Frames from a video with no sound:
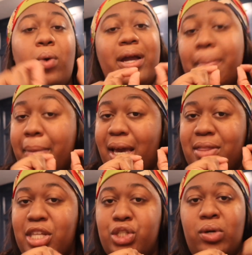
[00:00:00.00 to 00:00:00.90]

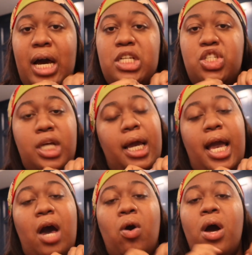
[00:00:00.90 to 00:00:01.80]
recommend that you guys check
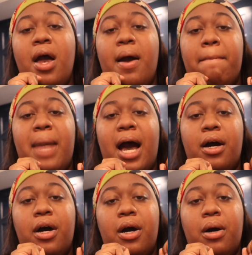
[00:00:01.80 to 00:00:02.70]
out
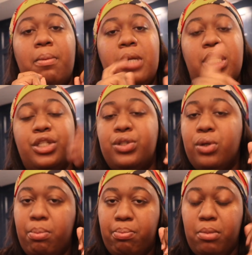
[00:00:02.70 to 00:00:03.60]
my
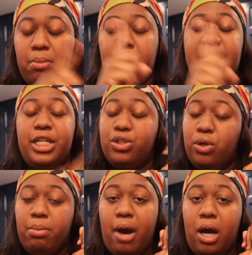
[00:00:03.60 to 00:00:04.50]
digital
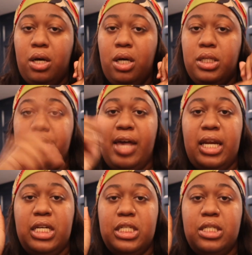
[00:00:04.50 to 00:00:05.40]
product.
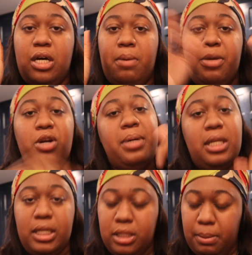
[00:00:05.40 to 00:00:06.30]
That is it'll be
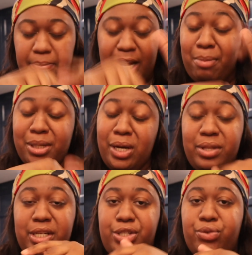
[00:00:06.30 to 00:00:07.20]
linked up down below
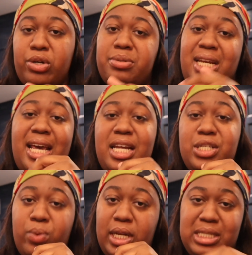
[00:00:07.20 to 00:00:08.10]
in the description and
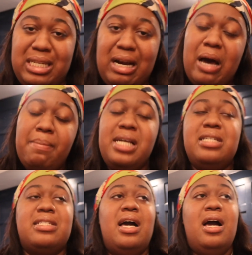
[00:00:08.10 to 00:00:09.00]
as well as the
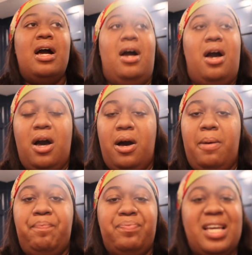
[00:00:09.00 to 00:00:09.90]
comments.
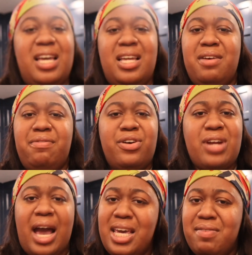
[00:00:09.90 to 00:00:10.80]
And if you're
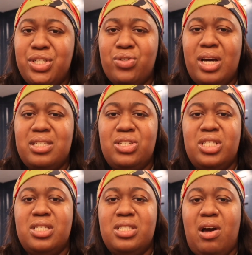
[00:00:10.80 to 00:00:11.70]
not even trying to
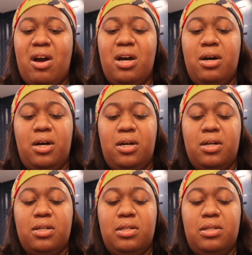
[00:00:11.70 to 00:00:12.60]
just start a